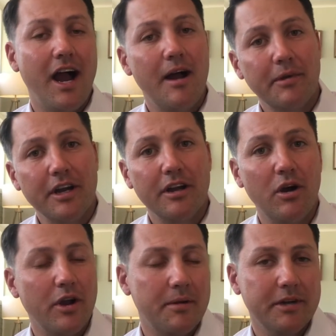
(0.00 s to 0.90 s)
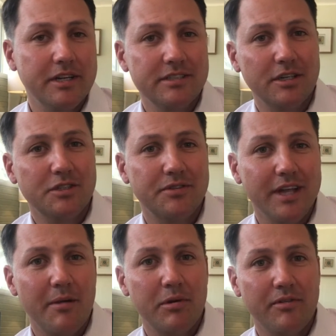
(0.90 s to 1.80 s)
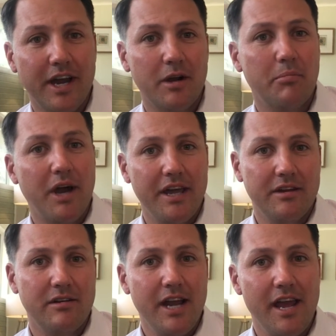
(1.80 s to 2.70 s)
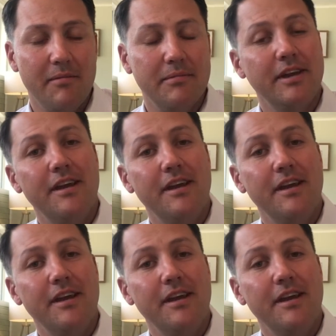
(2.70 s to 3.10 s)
I'm going to go and I'm going to search for that provider by their name.